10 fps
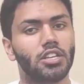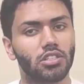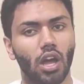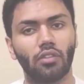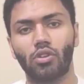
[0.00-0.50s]

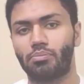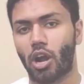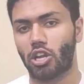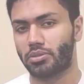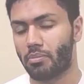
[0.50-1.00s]
Software
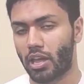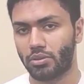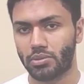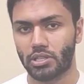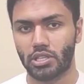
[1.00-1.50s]
project
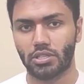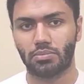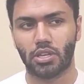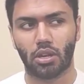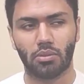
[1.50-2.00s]
management is
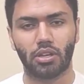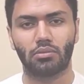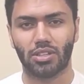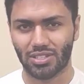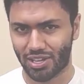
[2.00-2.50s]

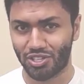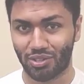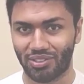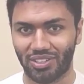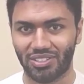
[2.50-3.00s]
becoming
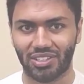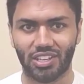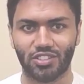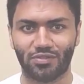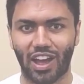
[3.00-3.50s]
essential in
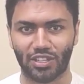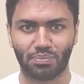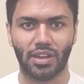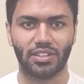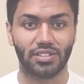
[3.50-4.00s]
today's
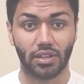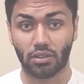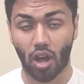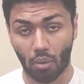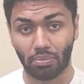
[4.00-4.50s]
fast-paced
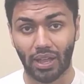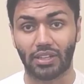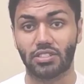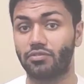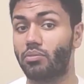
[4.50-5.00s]
and
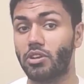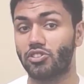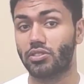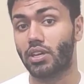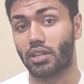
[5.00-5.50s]
complex
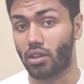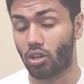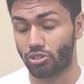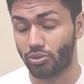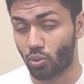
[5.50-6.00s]
information
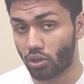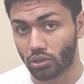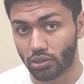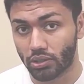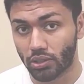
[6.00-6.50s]
technology world.